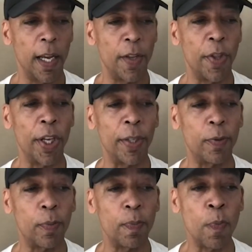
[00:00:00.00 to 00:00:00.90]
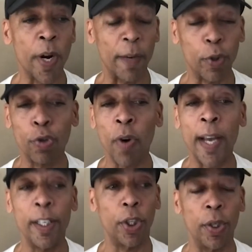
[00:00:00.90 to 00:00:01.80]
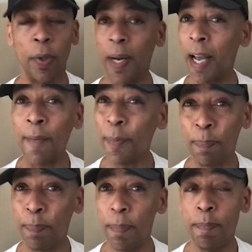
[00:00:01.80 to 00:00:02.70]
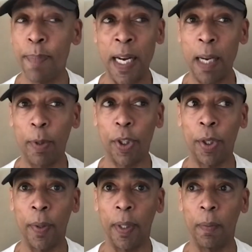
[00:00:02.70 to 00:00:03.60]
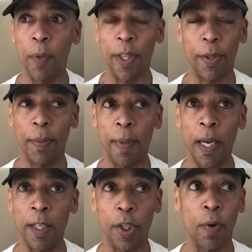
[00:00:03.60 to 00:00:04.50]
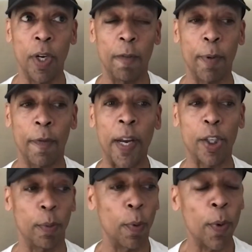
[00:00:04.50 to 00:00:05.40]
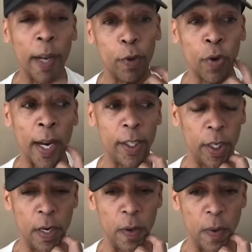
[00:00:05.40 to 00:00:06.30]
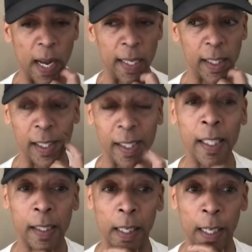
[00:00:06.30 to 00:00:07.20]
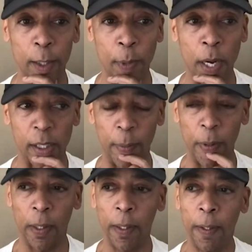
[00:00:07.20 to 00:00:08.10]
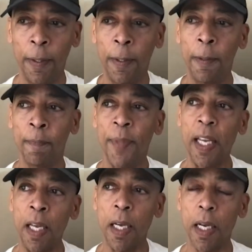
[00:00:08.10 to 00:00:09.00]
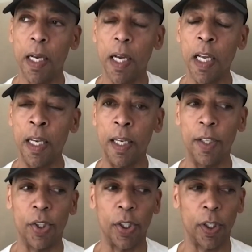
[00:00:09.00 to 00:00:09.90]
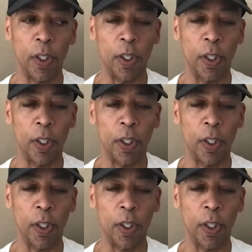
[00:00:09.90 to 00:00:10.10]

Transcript: The, what I've tried to do, I haven't been able to do it with a degree of perfection, but what I've tried to do as consistently as possible is